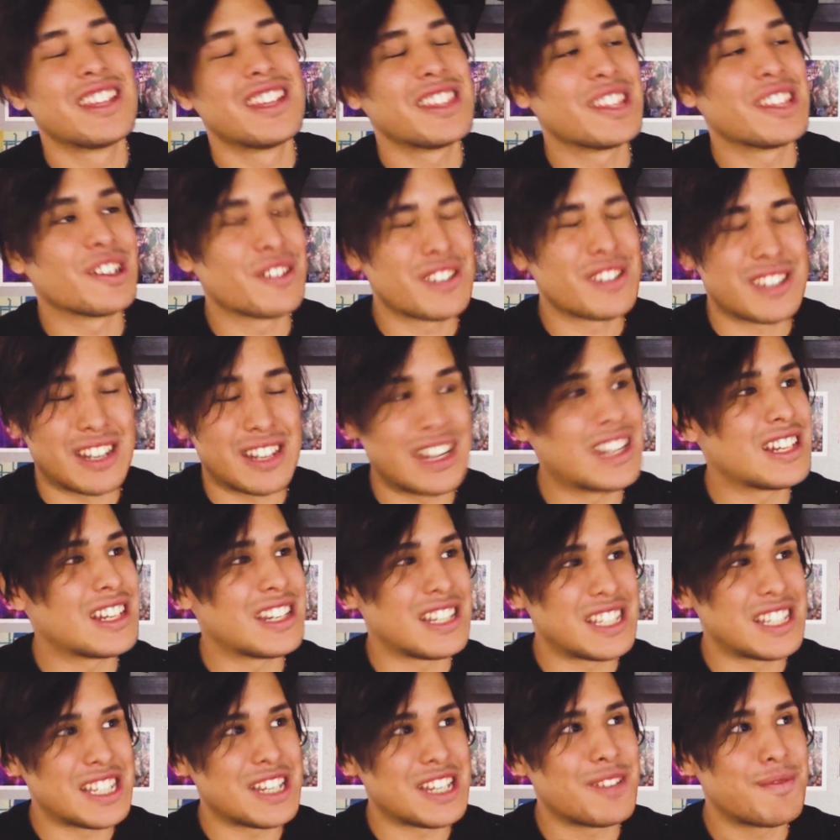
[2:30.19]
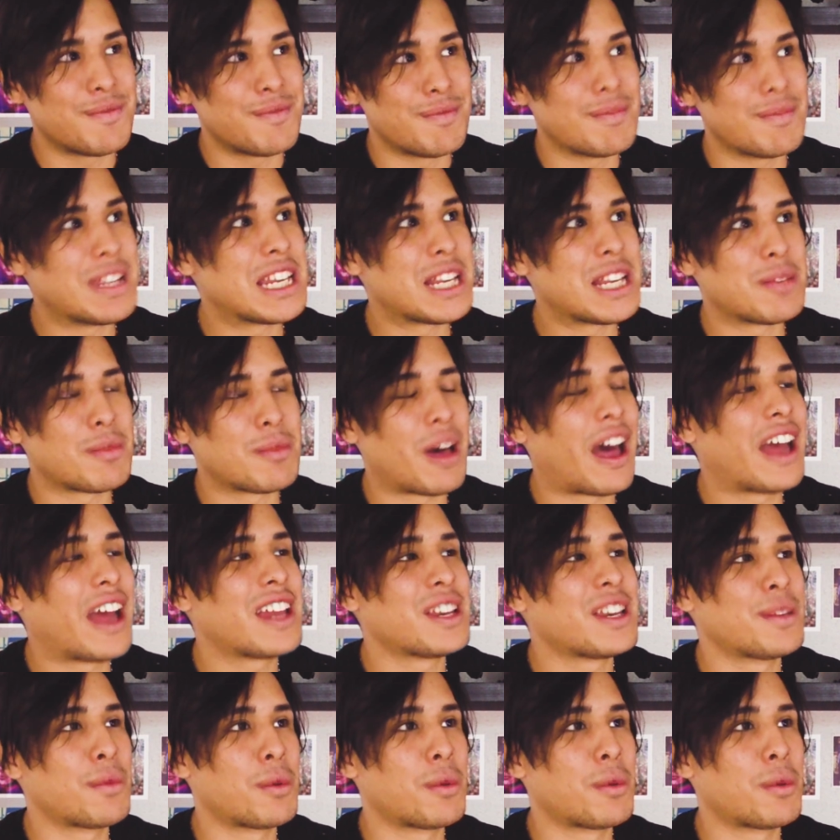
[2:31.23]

there isn't any deep meaning behind it,